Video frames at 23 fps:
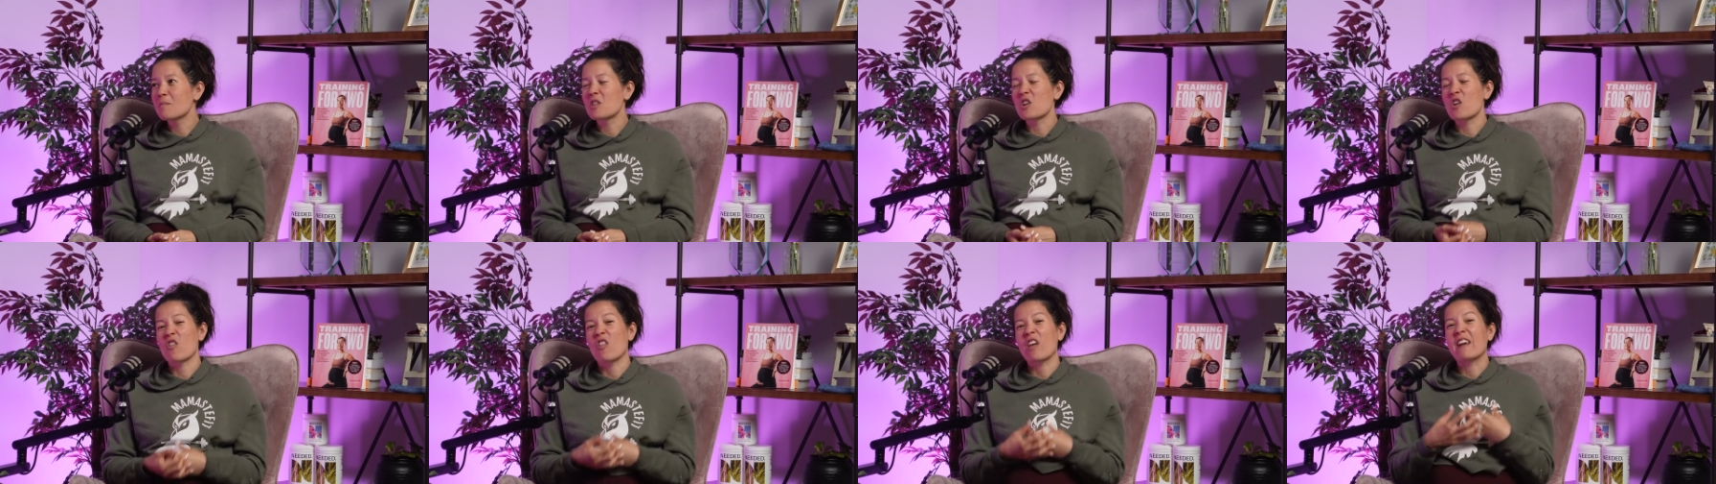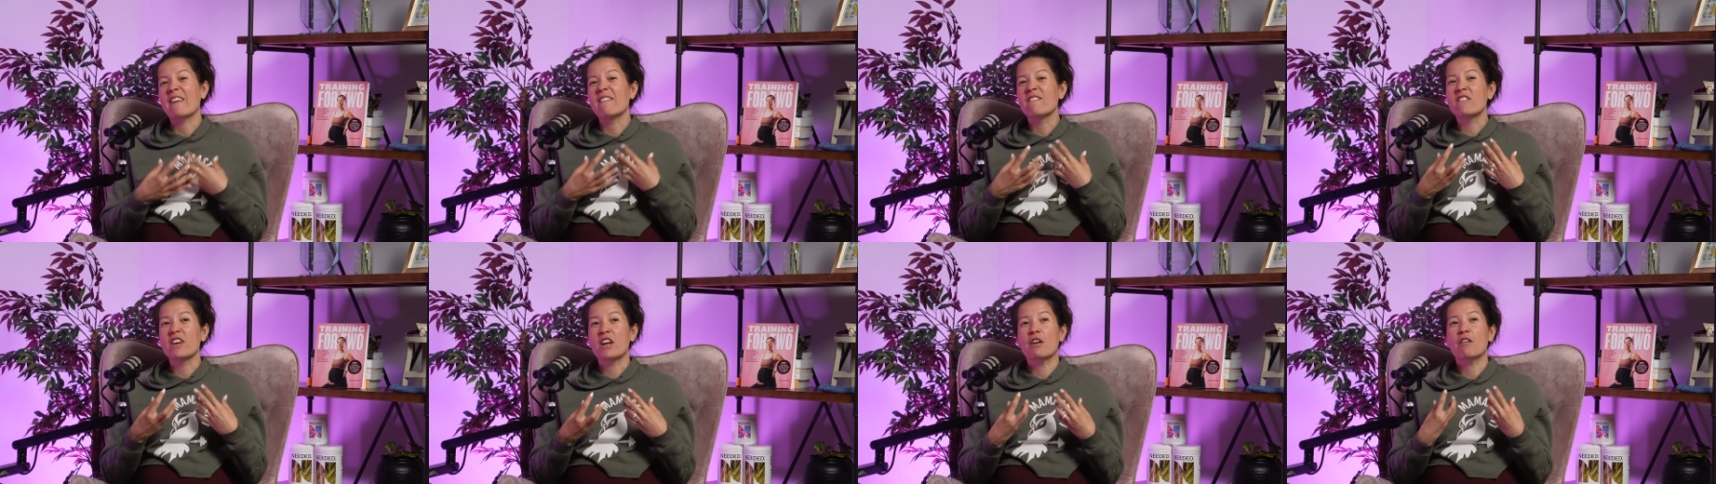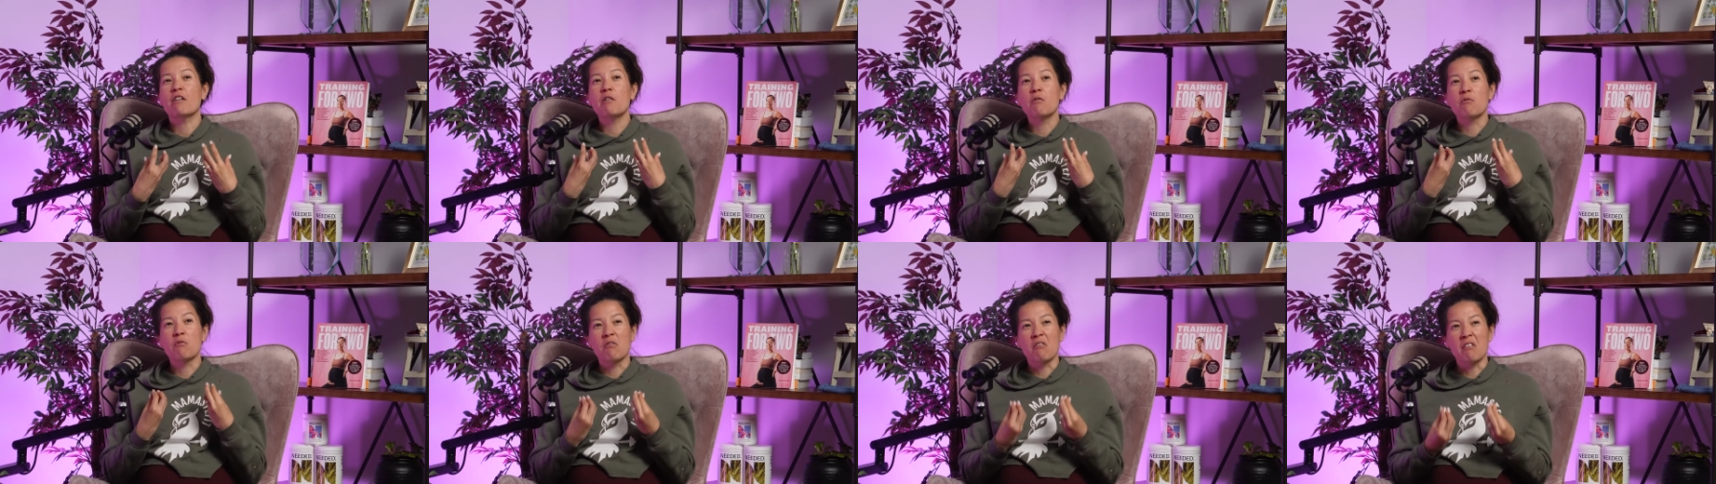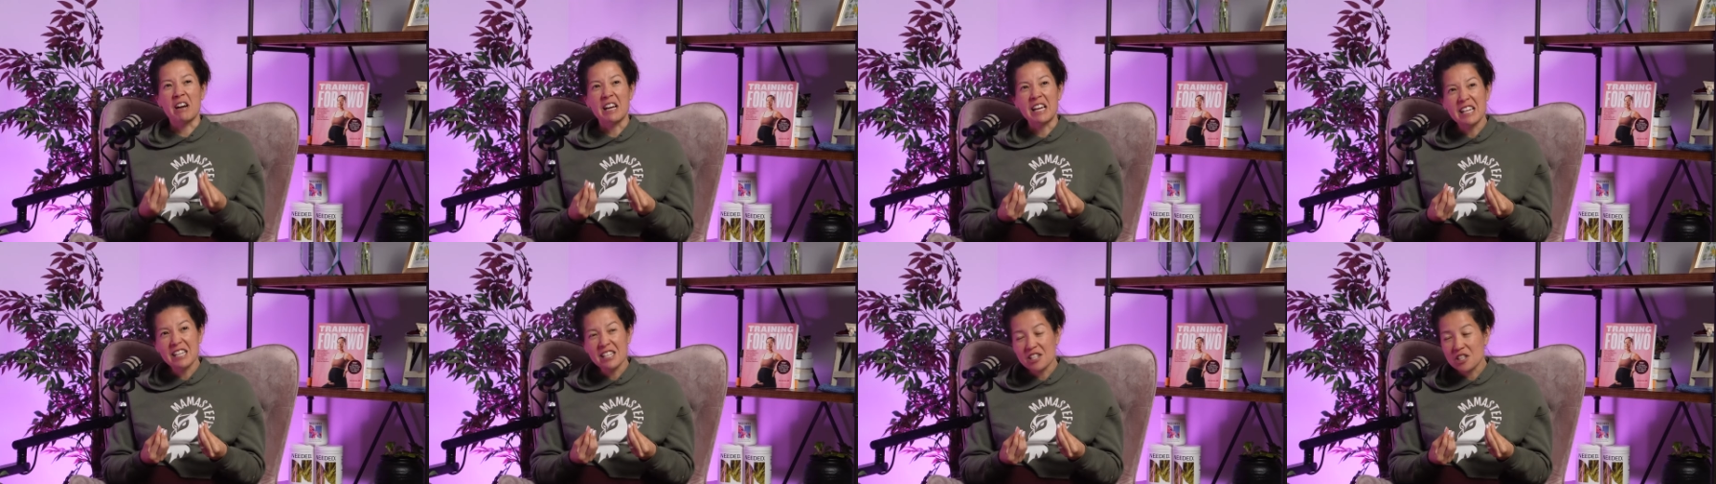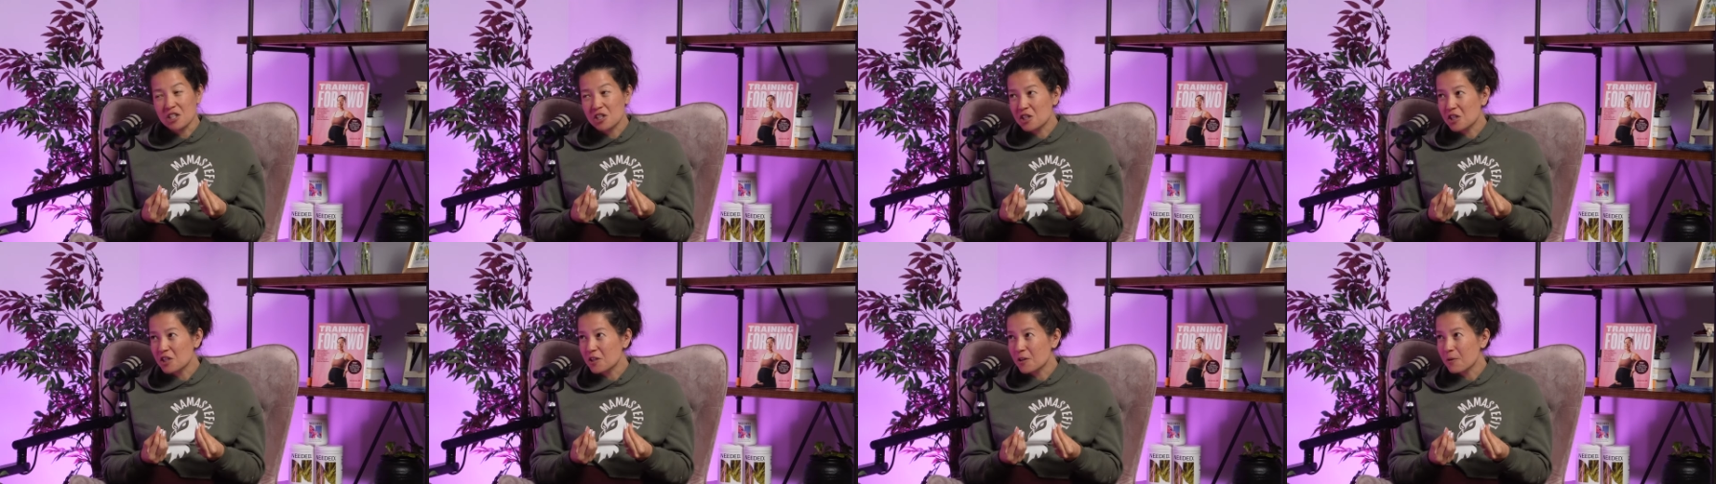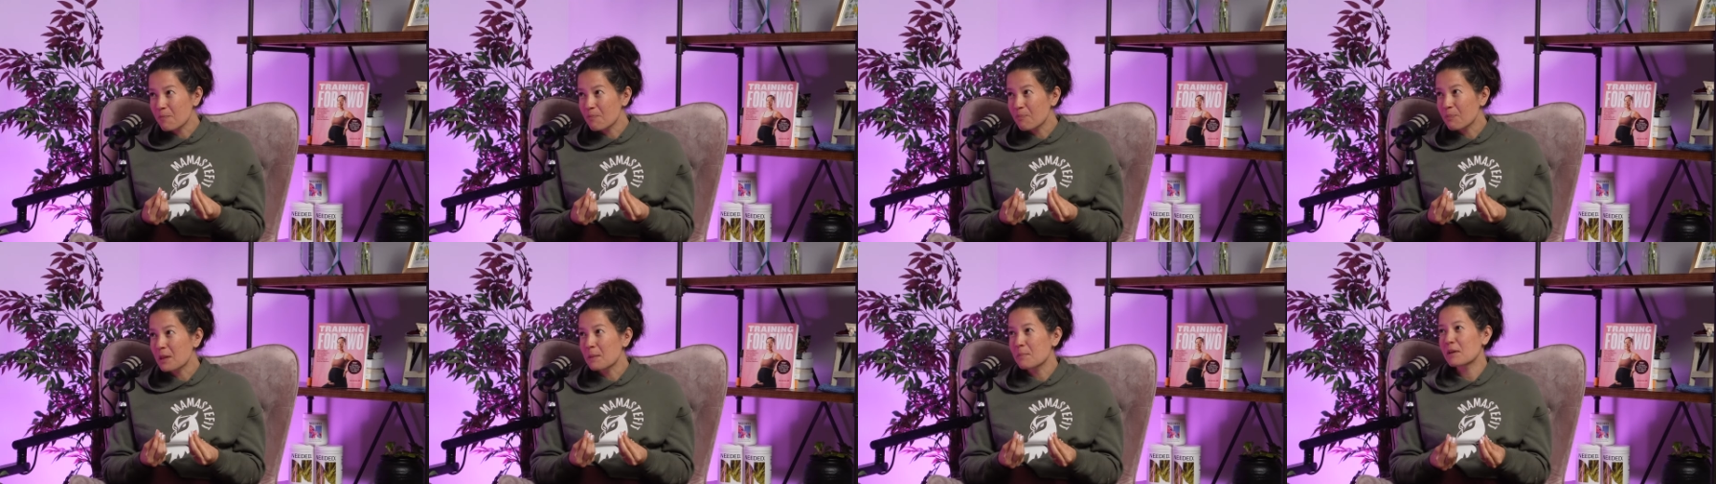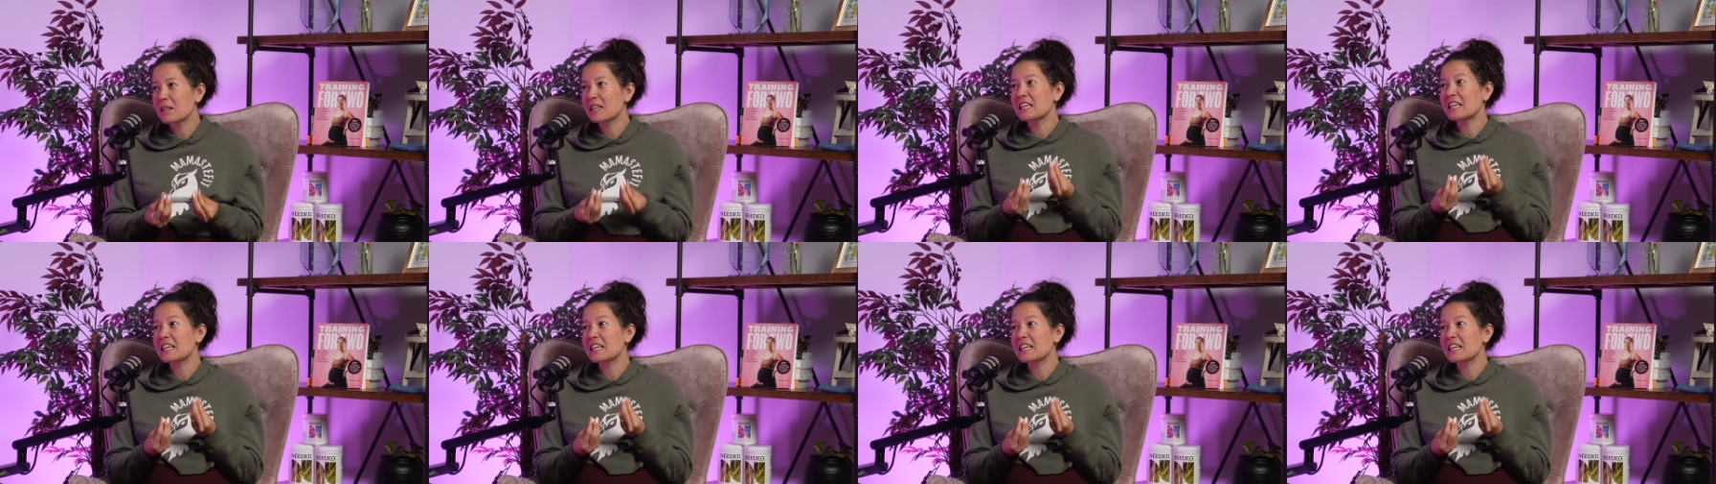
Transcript: They're like very rich, but